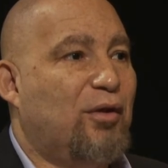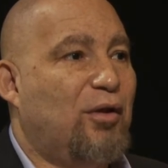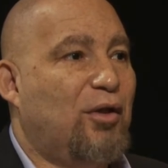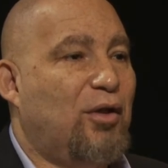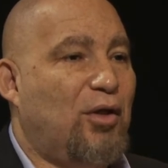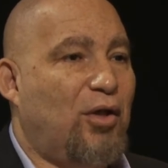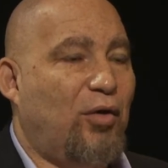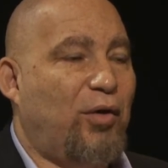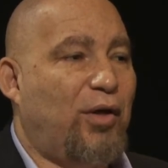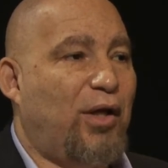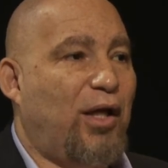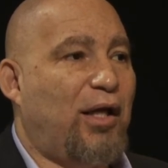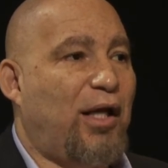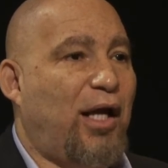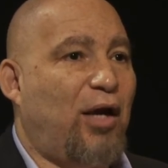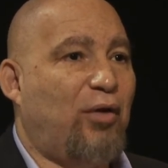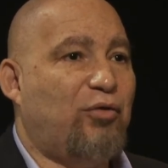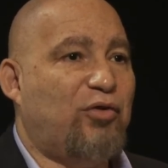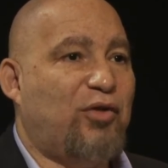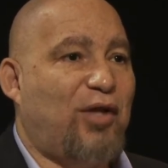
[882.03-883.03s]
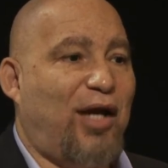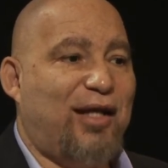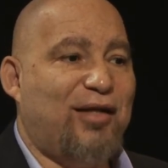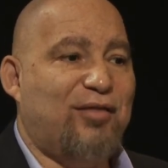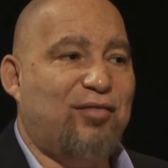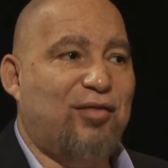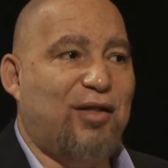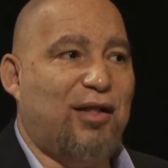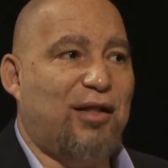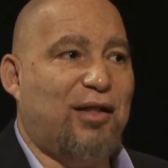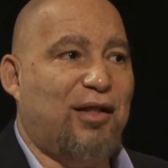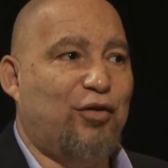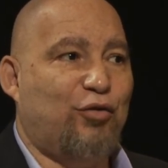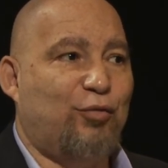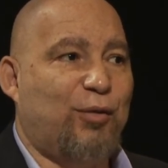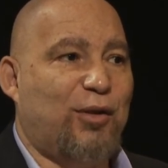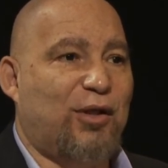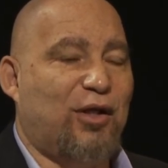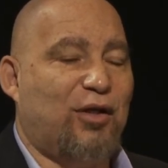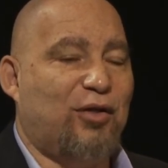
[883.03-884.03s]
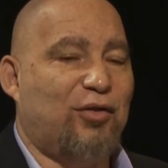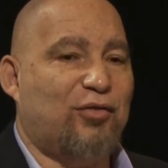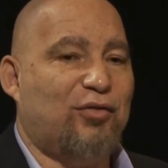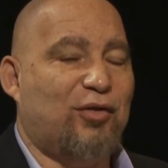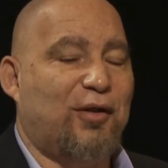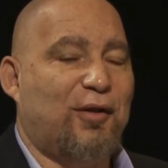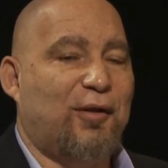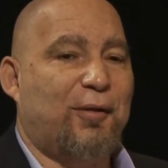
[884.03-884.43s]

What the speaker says: you know, how dicey it is because